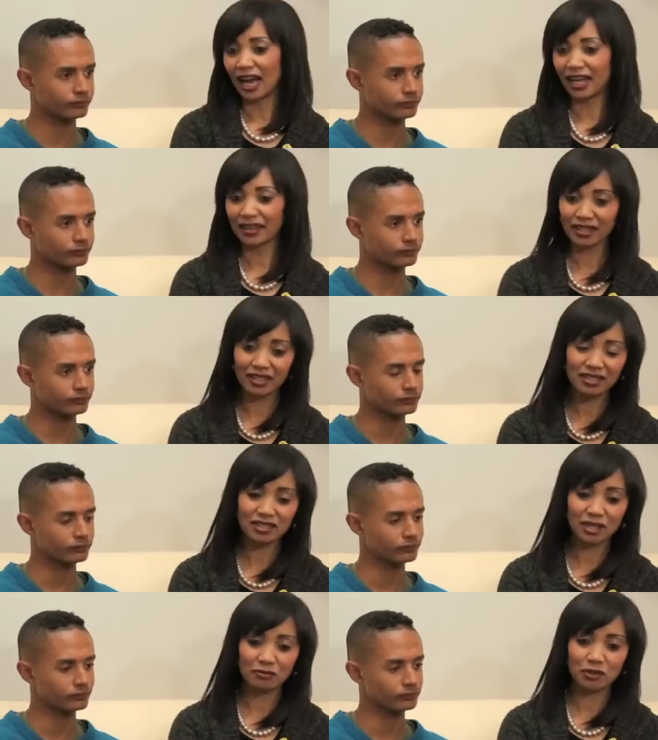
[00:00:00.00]
Speaker 1: I think
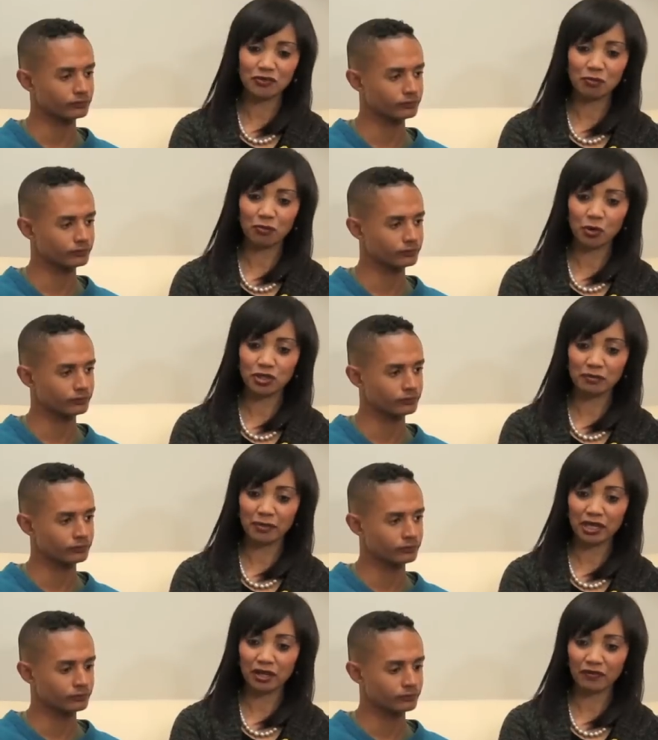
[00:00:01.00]
in terms of supporting
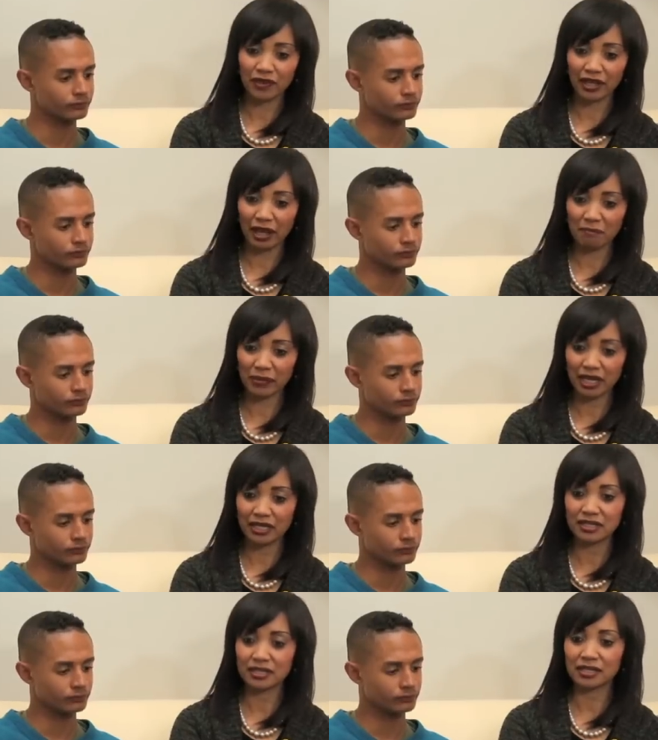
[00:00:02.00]
many of the
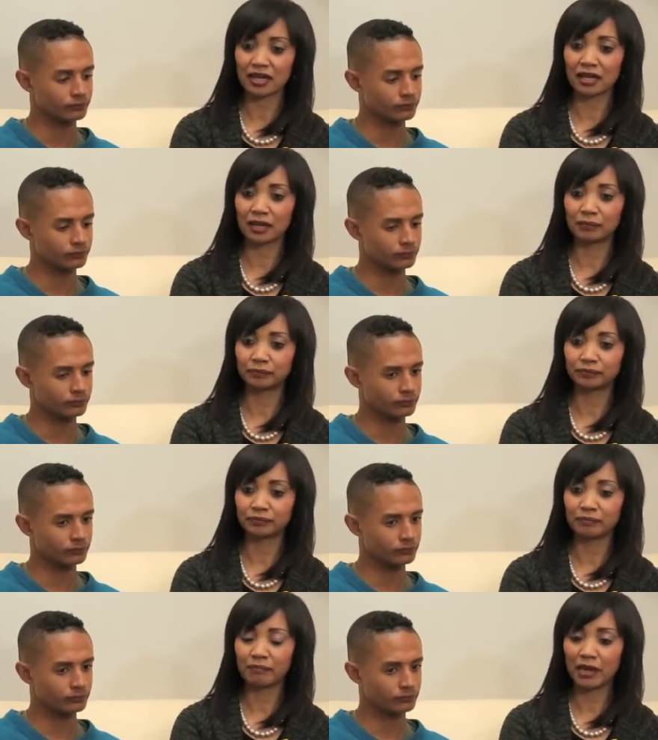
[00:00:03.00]
campaigns, um,
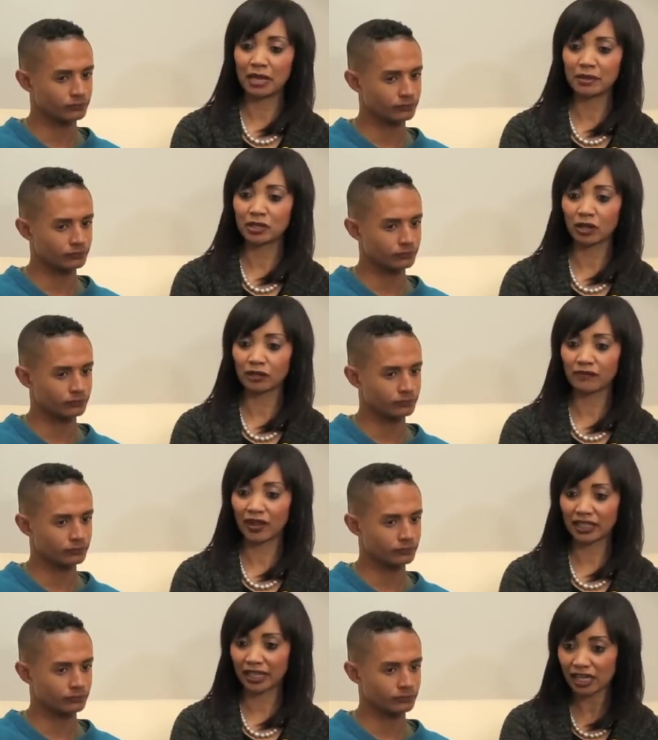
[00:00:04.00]
maybe not
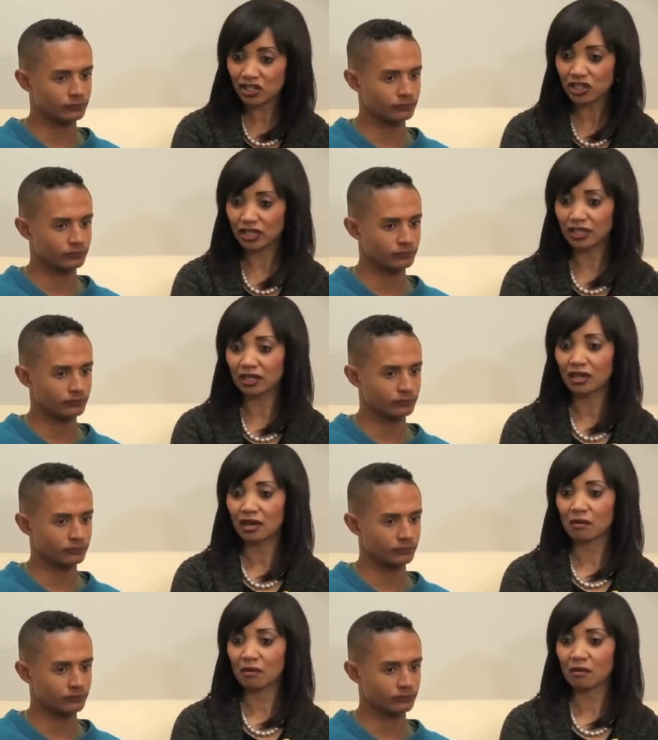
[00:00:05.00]
financially,